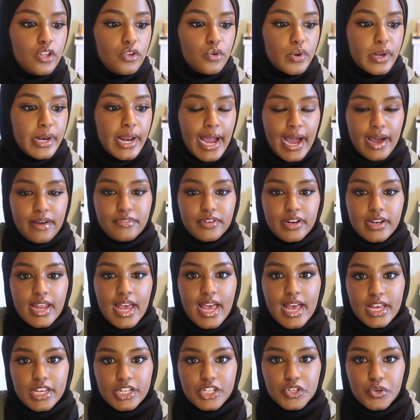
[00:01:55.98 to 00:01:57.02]
you can have an
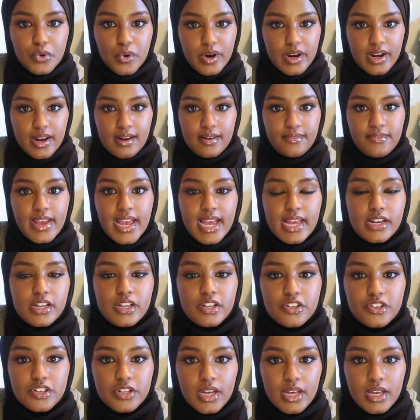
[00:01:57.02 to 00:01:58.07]
edge or an
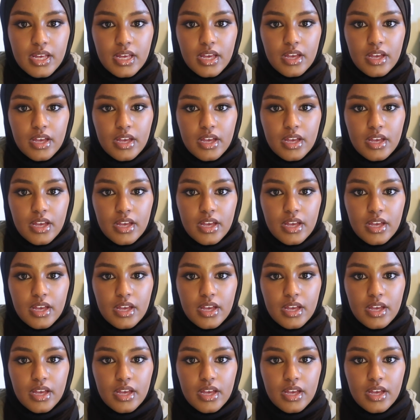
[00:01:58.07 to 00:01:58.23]
advantage